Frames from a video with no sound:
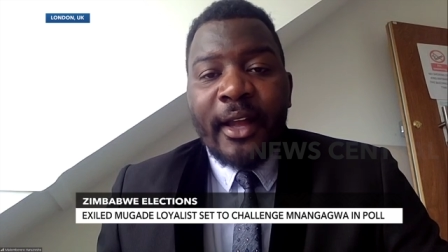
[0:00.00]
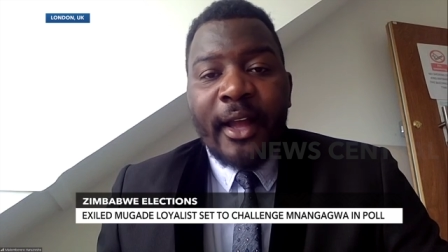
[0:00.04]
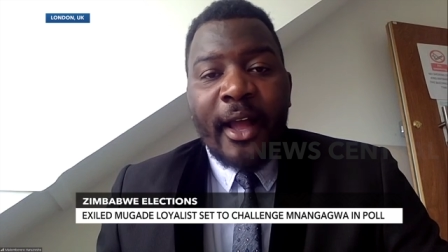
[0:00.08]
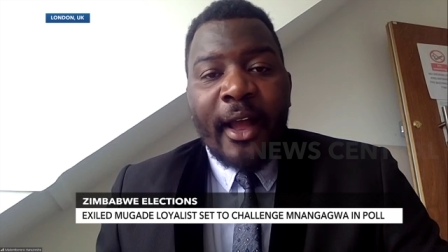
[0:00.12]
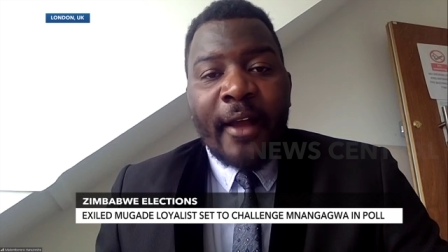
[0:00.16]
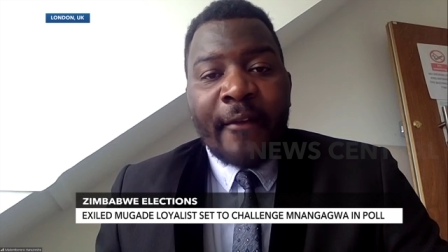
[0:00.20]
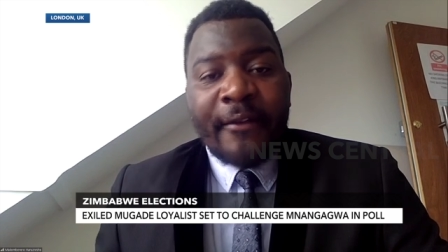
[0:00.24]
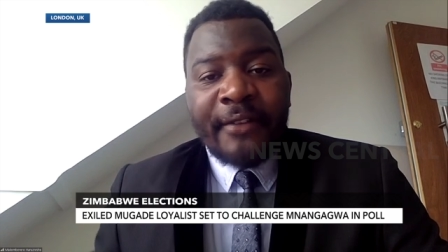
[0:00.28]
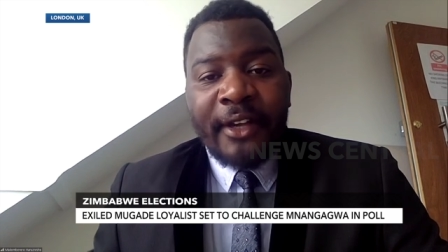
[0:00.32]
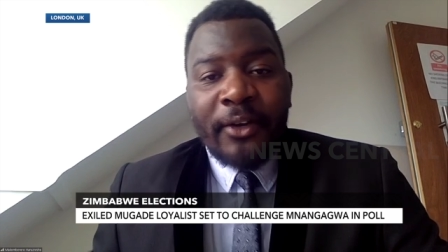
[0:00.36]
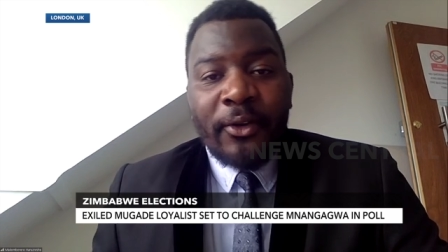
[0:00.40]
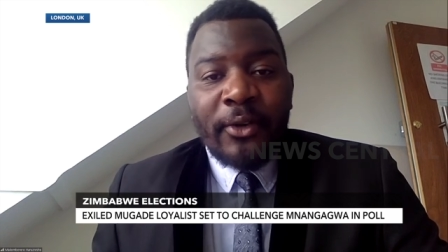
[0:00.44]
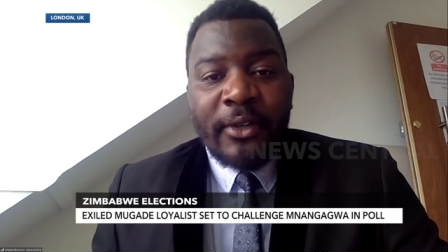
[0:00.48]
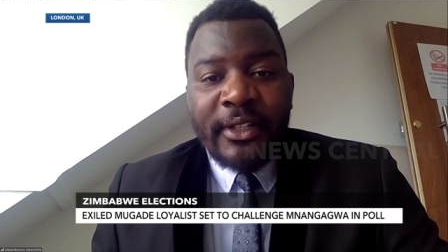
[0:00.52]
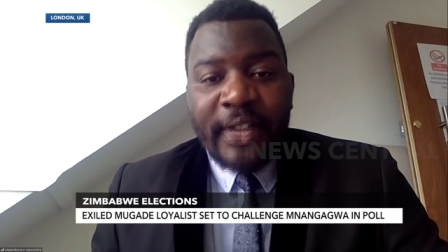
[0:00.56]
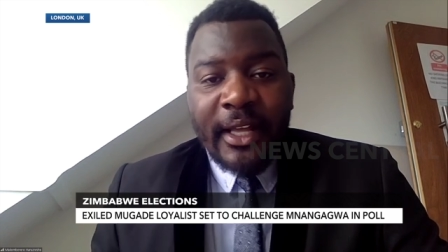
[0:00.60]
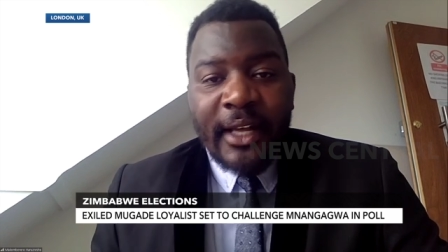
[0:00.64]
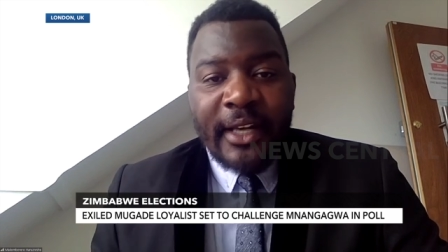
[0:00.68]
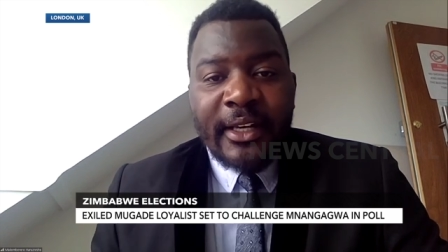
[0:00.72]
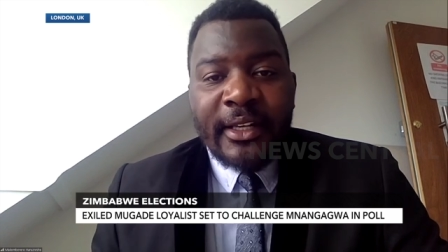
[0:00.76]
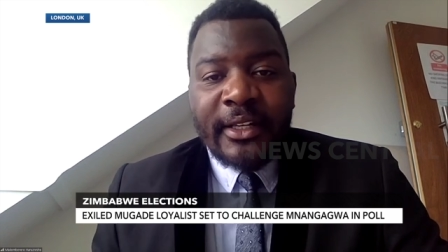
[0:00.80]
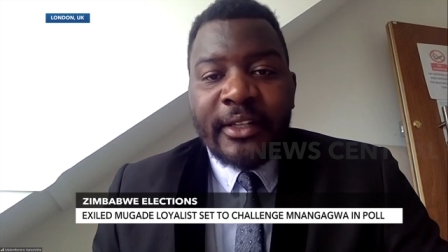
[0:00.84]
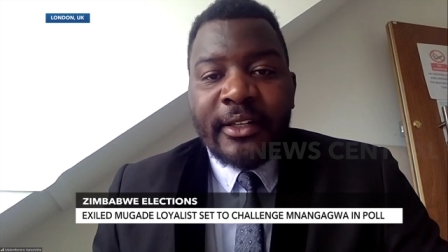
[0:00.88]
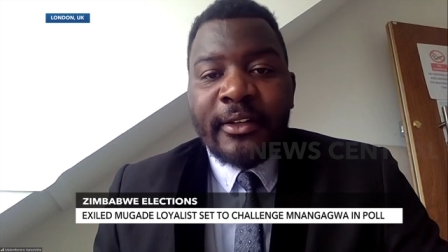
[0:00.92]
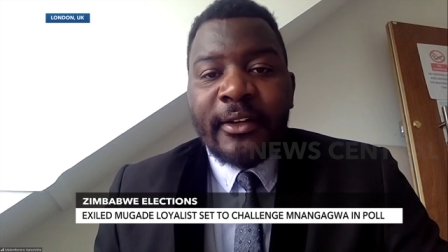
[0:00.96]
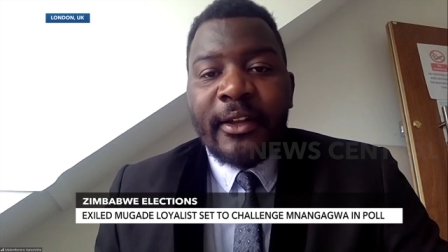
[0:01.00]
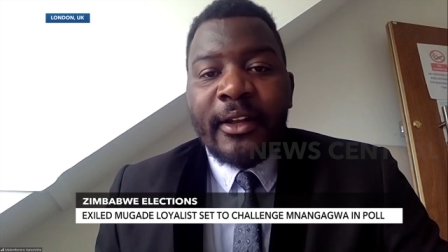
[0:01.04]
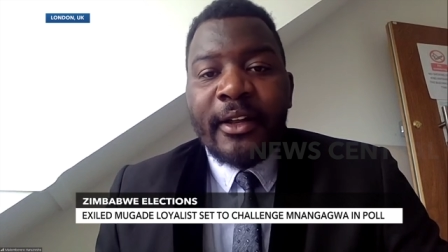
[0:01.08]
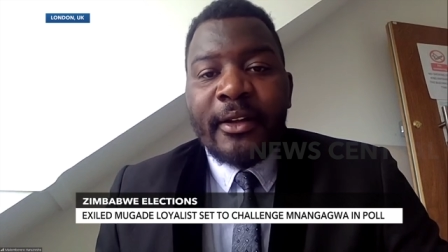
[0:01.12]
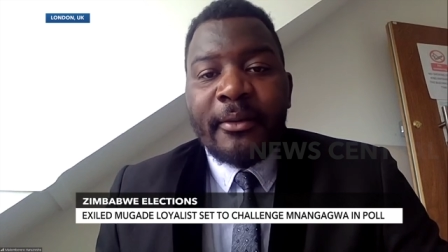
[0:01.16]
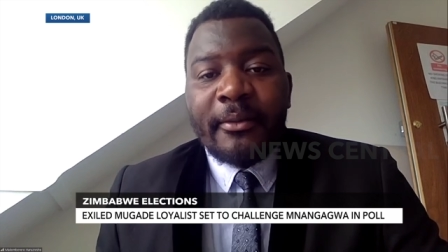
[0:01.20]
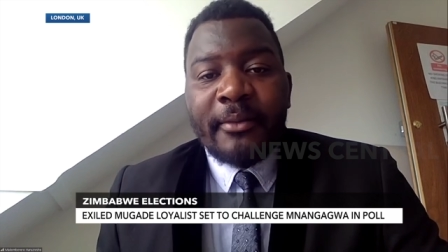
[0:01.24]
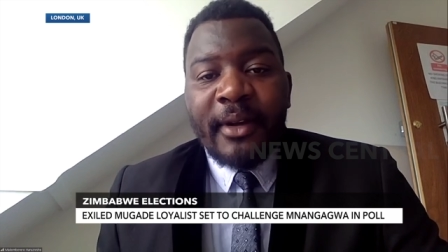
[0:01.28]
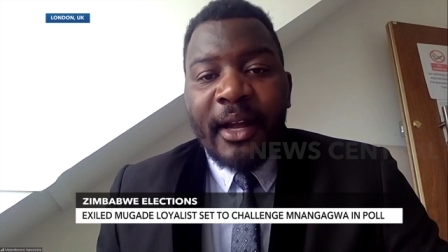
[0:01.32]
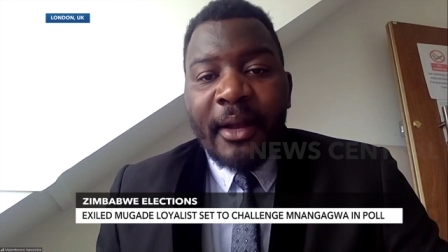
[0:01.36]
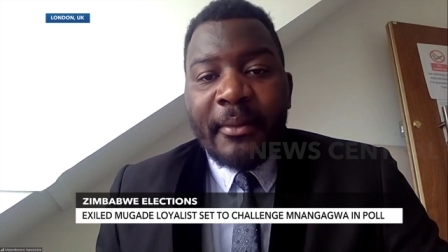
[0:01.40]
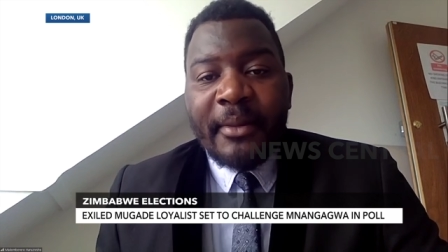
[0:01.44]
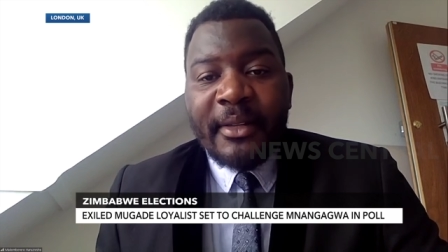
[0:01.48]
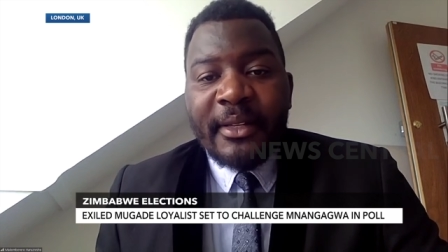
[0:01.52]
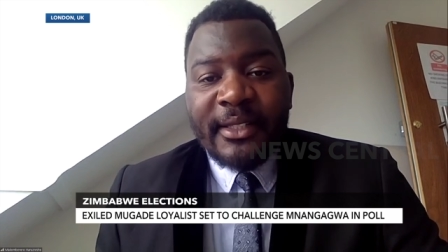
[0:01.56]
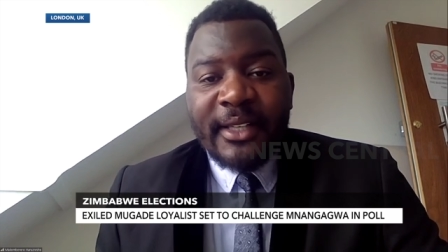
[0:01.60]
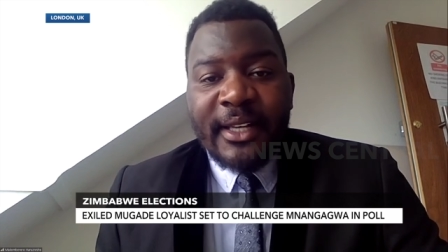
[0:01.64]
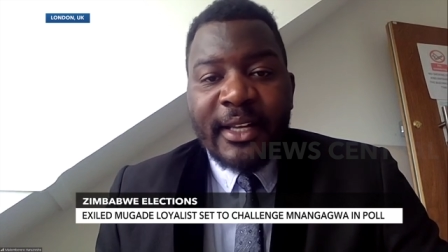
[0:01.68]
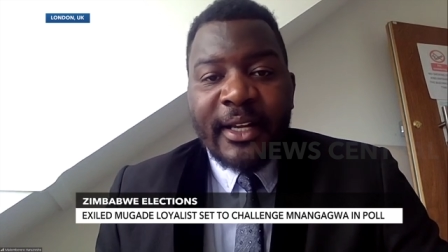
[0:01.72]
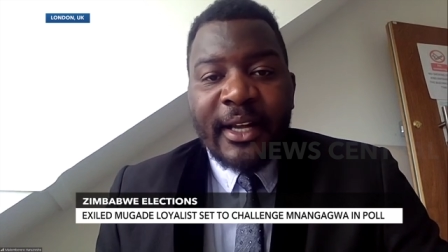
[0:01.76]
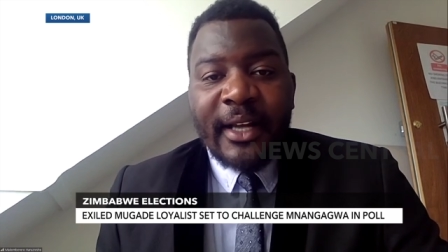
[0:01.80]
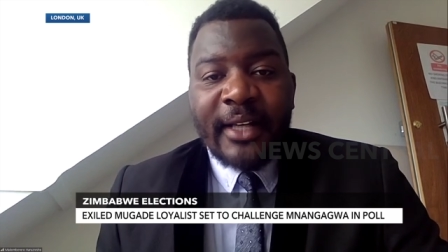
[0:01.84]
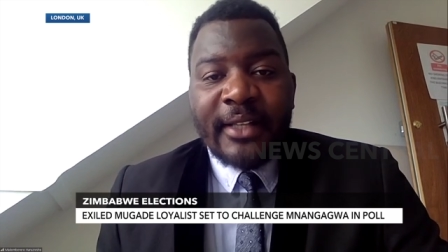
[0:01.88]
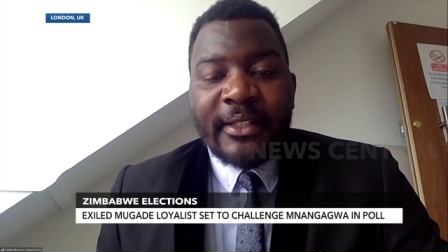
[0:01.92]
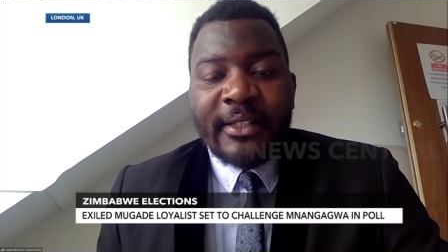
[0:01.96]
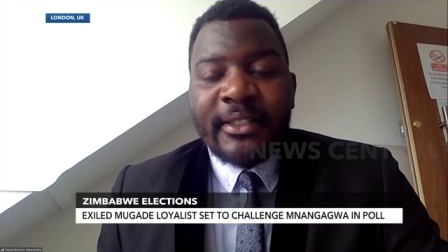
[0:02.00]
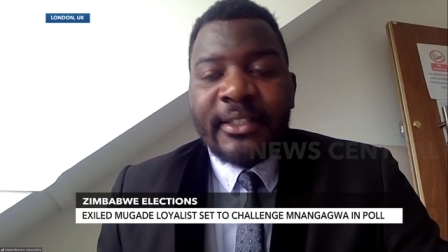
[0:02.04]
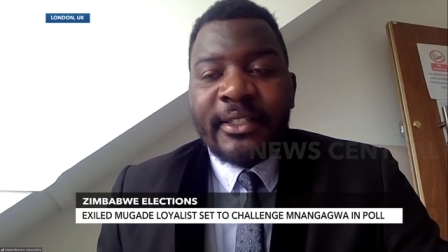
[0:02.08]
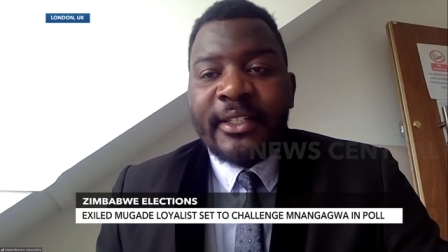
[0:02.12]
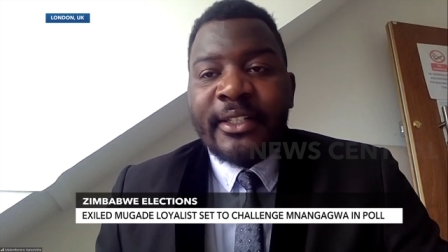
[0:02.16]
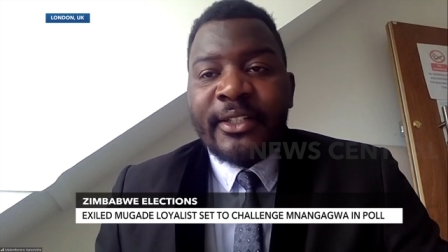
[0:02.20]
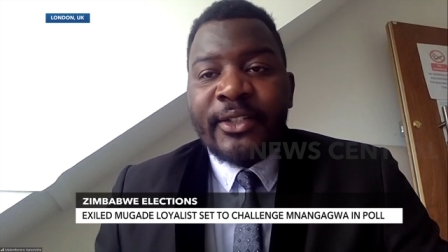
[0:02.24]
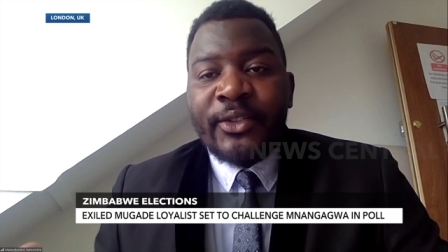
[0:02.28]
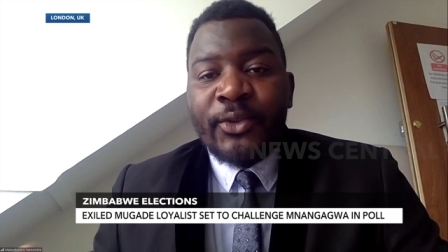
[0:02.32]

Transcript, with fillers: after laundering Mugabe's legacy,